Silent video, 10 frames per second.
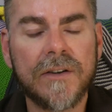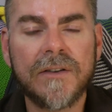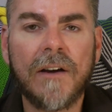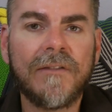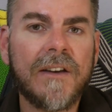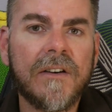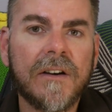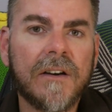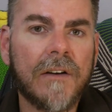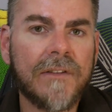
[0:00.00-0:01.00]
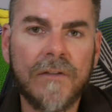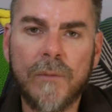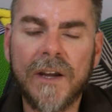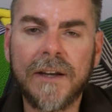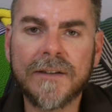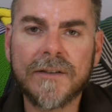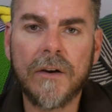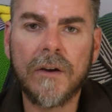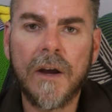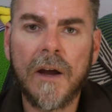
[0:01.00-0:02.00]
because I've never, I've never been.
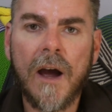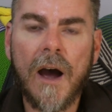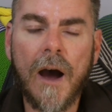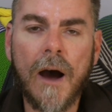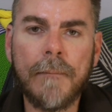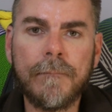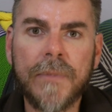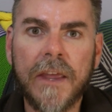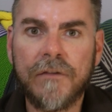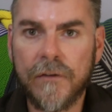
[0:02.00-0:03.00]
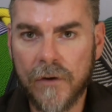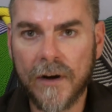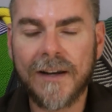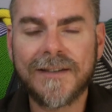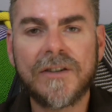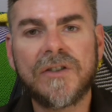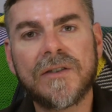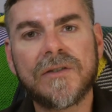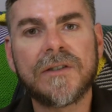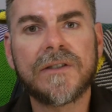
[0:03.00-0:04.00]
So um, if you've got any
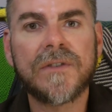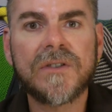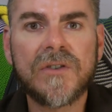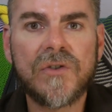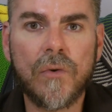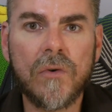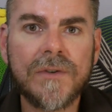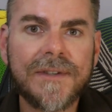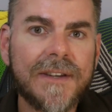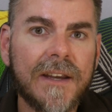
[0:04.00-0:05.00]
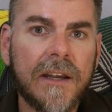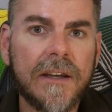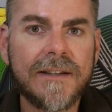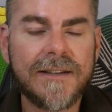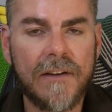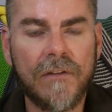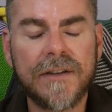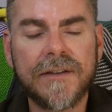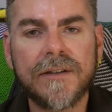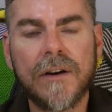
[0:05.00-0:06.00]
suggestions for stores in San
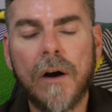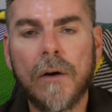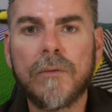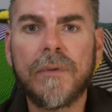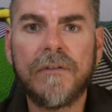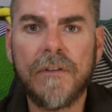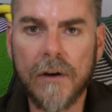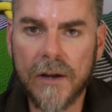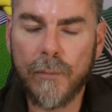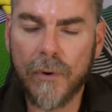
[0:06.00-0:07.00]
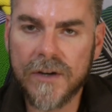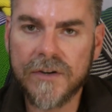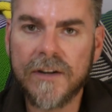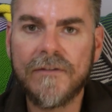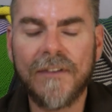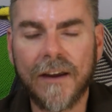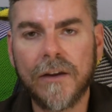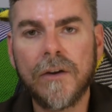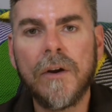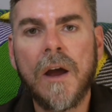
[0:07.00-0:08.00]
Francisco, I would be very appreciative,
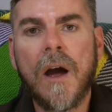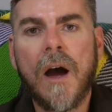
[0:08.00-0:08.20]
thank you.